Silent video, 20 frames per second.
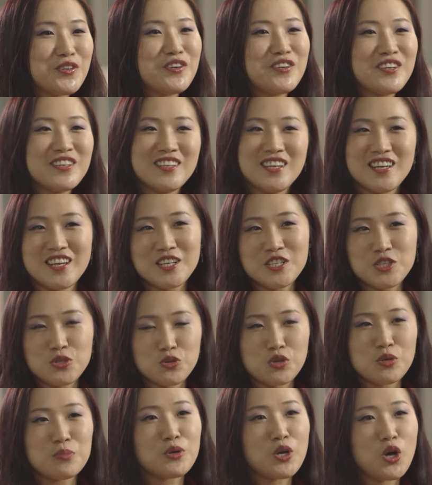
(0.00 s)
know, in the
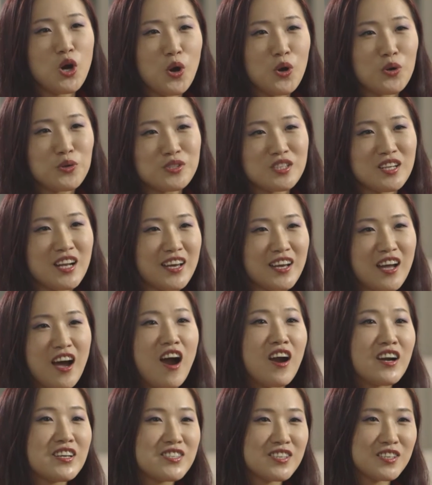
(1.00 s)
extreme cold, like
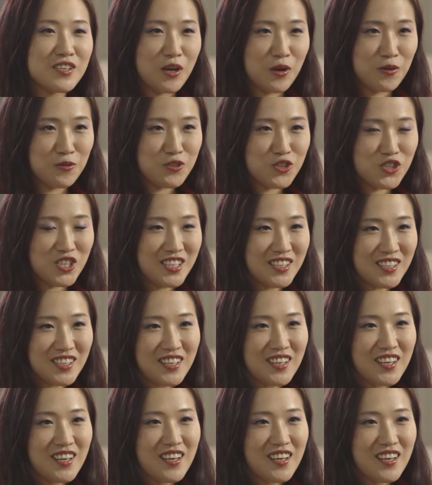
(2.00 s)
Arctic Ocean,